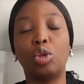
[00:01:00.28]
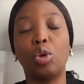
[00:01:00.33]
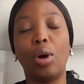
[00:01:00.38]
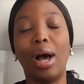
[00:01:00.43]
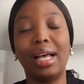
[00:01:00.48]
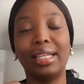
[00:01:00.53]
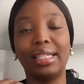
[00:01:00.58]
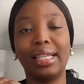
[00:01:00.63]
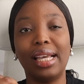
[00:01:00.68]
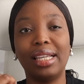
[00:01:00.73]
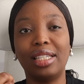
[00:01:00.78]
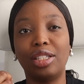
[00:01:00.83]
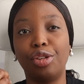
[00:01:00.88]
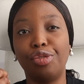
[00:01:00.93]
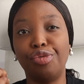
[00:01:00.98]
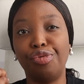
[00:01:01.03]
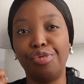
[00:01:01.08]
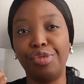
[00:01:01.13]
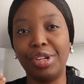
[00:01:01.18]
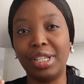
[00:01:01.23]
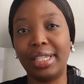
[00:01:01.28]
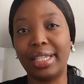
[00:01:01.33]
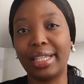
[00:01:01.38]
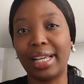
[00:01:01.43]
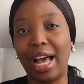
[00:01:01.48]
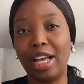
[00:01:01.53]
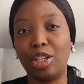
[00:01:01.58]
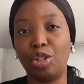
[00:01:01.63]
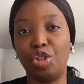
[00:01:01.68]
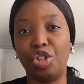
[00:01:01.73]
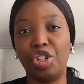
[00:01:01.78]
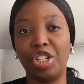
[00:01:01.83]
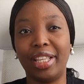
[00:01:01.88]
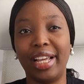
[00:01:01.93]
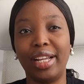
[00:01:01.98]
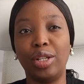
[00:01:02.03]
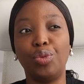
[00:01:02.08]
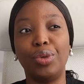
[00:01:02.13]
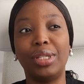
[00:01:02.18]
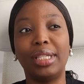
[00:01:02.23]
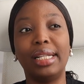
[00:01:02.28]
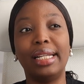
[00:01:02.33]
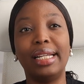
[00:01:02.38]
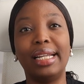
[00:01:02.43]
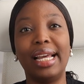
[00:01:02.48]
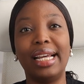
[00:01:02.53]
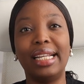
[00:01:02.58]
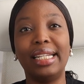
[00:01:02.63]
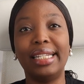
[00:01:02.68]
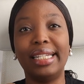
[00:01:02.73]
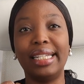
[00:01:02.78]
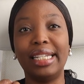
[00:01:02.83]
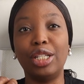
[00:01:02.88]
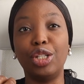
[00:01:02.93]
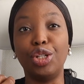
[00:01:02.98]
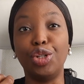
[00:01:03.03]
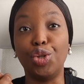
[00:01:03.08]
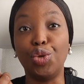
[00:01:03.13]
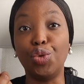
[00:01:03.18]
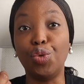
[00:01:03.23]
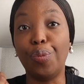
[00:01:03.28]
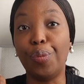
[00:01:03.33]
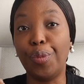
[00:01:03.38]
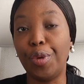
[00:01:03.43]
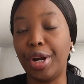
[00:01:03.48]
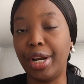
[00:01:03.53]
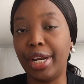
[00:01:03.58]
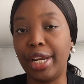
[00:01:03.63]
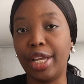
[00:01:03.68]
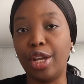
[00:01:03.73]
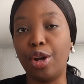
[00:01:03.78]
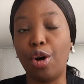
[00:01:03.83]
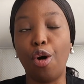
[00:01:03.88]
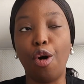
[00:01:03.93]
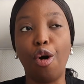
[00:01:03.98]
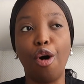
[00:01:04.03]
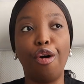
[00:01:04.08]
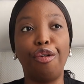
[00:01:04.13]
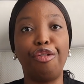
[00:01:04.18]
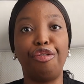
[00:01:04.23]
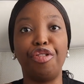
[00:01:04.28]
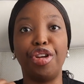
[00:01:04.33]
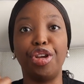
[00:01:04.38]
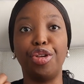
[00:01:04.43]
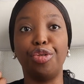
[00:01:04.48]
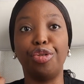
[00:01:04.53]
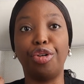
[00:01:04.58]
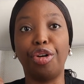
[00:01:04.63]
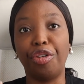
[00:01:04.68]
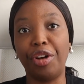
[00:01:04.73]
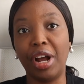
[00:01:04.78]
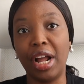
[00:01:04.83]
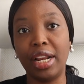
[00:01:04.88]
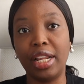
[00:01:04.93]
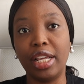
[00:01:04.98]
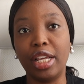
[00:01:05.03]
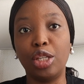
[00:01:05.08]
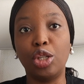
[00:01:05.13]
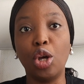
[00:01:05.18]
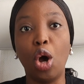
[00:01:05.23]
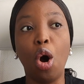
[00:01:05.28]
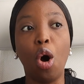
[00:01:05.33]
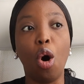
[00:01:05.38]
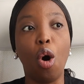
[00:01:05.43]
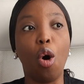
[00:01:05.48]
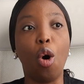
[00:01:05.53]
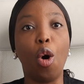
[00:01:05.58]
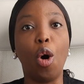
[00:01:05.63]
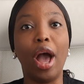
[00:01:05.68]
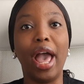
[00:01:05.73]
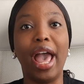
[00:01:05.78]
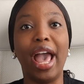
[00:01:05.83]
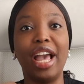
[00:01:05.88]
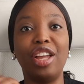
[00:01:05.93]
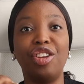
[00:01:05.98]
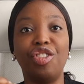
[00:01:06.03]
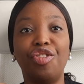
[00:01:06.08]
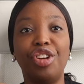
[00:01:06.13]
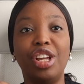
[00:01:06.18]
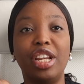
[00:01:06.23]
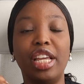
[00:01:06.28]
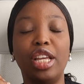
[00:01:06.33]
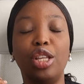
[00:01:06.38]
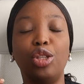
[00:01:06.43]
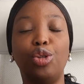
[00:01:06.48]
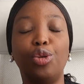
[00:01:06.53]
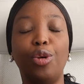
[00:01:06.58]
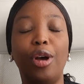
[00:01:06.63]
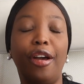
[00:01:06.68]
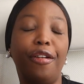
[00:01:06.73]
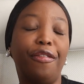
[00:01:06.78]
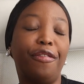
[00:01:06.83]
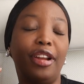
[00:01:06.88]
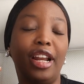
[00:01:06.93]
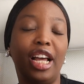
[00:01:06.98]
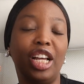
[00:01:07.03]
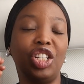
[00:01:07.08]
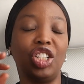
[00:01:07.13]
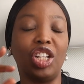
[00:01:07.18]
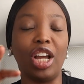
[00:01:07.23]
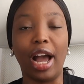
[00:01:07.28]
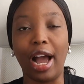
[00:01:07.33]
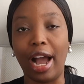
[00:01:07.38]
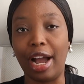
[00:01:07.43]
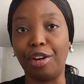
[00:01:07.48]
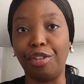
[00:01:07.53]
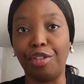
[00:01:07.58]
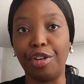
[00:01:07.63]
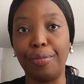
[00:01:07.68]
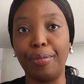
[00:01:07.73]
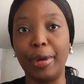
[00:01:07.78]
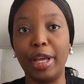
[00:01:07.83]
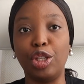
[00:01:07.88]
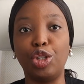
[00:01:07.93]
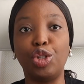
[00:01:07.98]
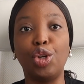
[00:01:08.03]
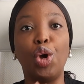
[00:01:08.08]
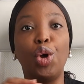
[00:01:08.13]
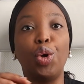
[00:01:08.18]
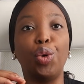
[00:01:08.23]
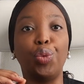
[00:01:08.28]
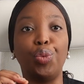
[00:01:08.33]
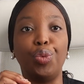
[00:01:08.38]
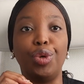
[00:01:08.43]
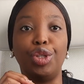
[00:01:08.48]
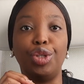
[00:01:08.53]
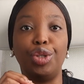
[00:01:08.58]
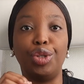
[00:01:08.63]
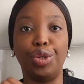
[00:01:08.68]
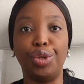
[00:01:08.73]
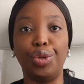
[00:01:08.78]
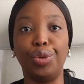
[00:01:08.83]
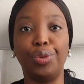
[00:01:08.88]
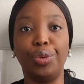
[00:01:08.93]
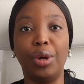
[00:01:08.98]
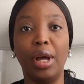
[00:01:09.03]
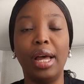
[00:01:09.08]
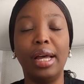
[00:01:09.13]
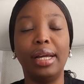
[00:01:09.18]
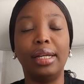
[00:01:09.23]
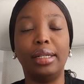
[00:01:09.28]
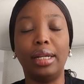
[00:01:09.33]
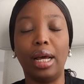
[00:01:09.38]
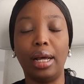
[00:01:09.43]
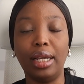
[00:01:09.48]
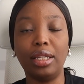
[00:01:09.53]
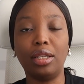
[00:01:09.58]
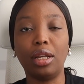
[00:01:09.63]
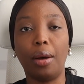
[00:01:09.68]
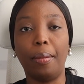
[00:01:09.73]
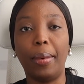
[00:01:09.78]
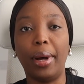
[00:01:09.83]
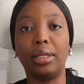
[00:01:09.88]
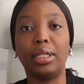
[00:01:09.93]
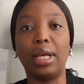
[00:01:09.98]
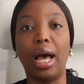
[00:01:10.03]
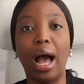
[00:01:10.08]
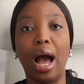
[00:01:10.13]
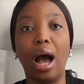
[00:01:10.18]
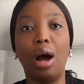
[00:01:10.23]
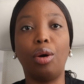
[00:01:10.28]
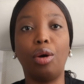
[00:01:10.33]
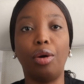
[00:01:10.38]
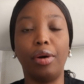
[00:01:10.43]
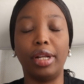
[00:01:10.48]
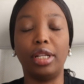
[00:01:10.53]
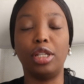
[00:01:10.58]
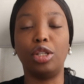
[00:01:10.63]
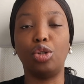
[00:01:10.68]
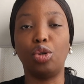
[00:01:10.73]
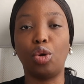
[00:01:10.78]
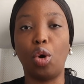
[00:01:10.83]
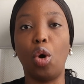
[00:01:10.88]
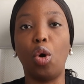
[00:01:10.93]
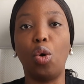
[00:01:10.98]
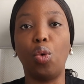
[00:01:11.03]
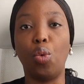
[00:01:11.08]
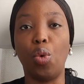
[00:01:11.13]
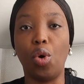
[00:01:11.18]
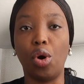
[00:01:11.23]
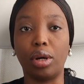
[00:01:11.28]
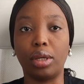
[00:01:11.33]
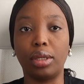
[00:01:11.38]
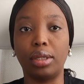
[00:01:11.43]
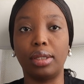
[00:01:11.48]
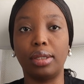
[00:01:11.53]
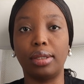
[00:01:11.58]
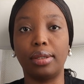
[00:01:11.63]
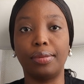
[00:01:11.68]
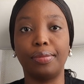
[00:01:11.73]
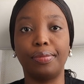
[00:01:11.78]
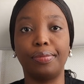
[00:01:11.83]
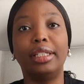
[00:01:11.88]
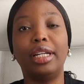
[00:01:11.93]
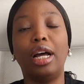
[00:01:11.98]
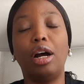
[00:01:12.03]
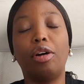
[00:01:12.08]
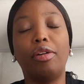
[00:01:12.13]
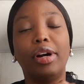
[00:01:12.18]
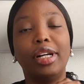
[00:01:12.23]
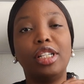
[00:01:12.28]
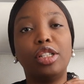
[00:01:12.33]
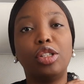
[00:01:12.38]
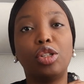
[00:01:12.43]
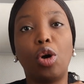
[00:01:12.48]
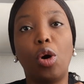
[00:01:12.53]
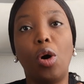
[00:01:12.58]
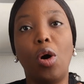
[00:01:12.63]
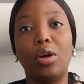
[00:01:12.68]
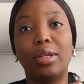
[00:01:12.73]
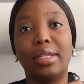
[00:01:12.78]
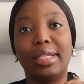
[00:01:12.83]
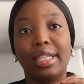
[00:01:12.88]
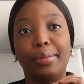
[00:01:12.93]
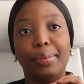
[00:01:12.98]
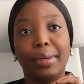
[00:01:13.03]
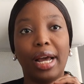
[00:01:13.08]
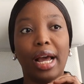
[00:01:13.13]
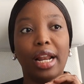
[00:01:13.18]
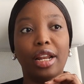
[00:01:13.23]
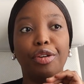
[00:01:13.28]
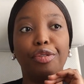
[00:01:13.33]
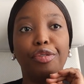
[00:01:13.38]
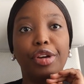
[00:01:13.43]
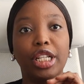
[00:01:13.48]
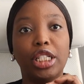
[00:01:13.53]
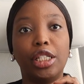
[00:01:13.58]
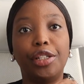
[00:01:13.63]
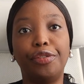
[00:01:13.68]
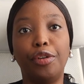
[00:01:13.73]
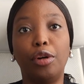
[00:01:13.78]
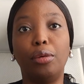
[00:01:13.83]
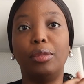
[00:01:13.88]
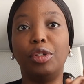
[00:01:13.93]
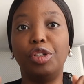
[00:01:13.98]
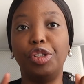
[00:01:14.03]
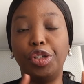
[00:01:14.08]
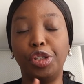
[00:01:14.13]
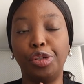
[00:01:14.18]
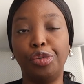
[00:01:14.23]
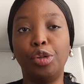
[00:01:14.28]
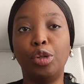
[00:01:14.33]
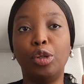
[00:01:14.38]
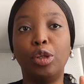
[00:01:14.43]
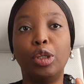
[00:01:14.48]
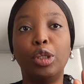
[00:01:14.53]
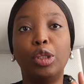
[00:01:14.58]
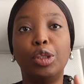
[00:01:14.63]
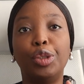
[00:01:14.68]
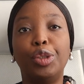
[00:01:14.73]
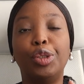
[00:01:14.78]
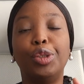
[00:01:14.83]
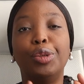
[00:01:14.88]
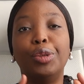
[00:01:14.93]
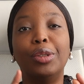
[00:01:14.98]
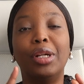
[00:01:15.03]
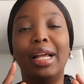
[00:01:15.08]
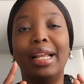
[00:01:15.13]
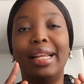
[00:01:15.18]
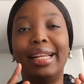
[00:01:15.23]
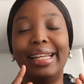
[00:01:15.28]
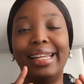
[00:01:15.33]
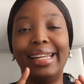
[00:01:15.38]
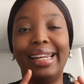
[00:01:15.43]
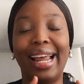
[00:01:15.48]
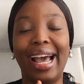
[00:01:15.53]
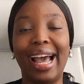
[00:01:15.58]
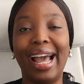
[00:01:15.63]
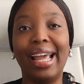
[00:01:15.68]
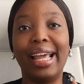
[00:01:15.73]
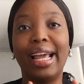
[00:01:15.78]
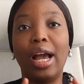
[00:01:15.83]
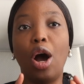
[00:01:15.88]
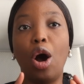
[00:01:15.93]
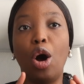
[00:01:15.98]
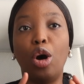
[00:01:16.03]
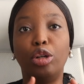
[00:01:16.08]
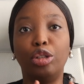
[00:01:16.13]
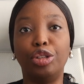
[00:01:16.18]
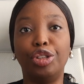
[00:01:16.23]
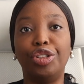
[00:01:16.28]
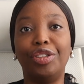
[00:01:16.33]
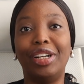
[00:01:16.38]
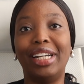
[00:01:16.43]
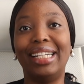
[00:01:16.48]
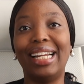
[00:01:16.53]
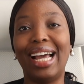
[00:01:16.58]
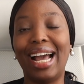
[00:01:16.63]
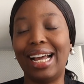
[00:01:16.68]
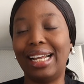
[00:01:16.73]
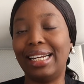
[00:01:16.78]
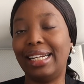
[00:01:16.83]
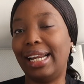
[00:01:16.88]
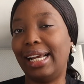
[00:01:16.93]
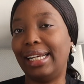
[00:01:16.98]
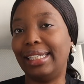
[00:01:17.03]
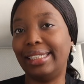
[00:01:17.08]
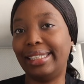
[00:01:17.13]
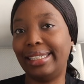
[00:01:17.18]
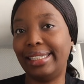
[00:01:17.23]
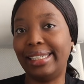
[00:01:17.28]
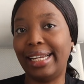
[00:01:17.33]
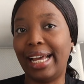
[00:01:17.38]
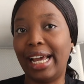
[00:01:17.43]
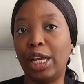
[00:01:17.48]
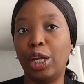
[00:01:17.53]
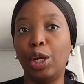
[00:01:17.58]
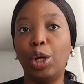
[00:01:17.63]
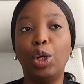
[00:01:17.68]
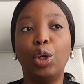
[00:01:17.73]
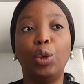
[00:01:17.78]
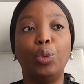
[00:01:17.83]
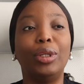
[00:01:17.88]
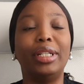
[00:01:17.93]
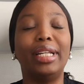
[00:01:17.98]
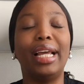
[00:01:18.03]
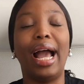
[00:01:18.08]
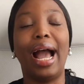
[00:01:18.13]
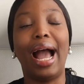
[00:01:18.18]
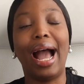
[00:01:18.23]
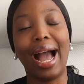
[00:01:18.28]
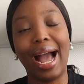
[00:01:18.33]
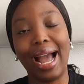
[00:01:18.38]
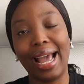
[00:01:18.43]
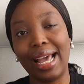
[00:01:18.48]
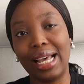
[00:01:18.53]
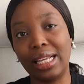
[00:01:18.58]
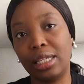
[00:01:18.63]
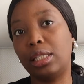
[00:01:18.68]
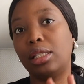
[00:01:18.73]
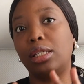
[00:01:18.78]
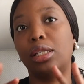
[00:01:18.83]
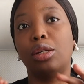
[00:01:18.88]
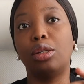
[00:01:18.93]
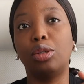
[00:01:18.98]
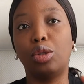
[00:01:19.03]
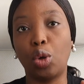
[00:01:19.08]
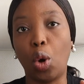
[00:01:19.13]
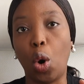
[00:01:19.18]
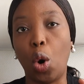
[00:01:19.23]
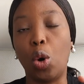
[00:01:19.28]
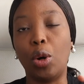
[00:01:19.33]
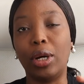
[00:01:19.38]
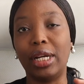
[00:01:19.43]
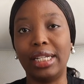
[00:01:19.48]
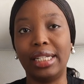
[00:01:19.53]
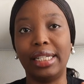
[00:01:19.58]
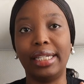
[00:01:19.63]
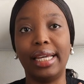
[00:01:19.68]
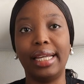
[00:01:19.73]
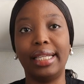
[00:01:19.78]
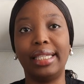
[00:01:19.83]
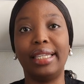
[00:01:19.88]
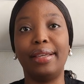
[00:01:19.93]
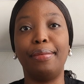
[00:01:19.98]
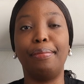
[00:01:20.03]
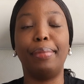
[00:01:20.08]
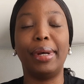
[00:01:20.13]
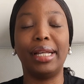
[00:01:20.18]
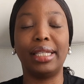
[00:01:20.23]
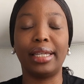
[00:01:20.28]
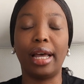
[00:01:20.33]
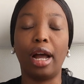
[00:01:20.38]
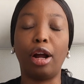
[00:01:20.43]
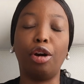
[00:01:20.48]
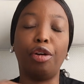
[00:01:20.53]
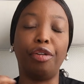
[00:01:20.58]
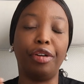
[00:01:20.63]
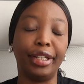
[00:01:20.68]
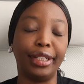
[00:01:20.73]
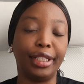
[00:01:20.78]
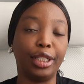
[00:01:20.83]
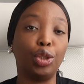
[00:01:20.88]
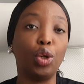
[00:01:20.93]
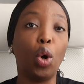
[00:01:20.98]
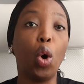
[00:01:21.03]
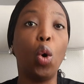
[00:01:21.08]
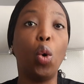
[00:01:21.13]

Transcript: to assess the risk associated with lending you money or offering you credit or entering into a financial agreement with you. Now, let's talk about how credit score works. Now, credit scores typically range from 0 to 999, with the highest score indicating better credit